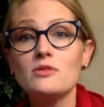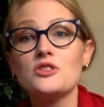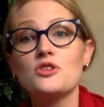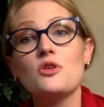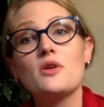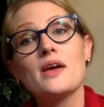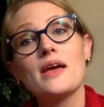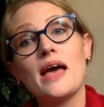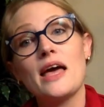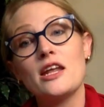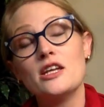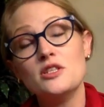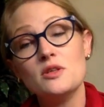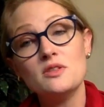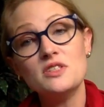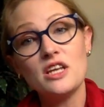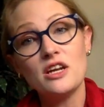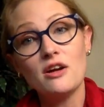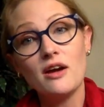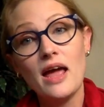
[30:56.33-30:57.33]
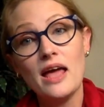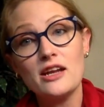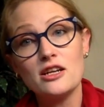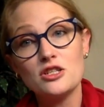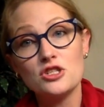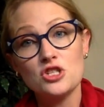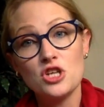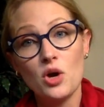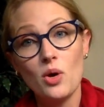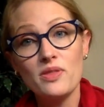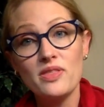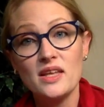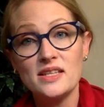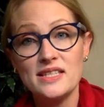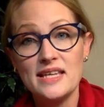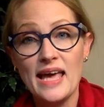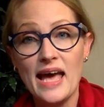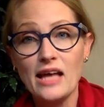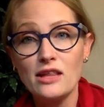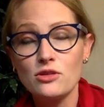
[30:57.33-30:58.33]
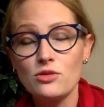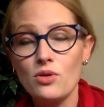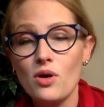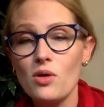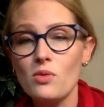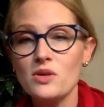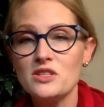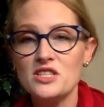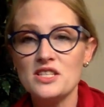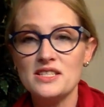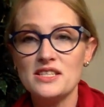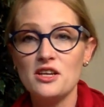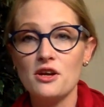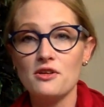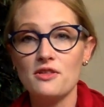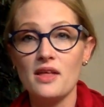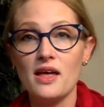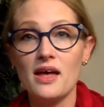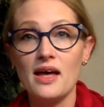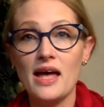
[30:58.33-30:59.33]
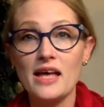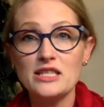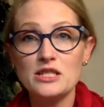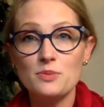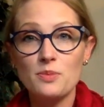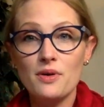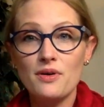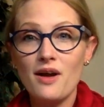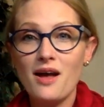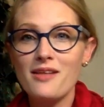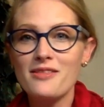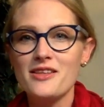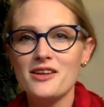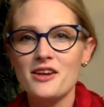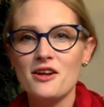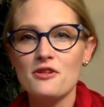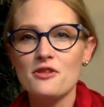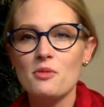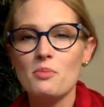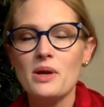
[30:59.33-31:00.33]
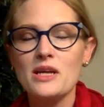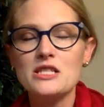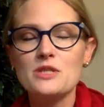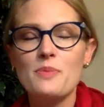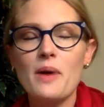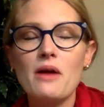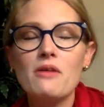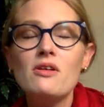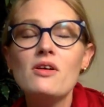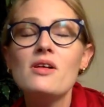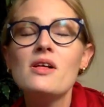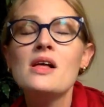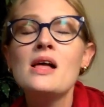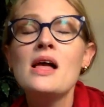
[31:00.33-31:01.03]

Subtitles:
so you can kind of do dinner and a show at the Teatro, which is near the Espiral, near the big spiral,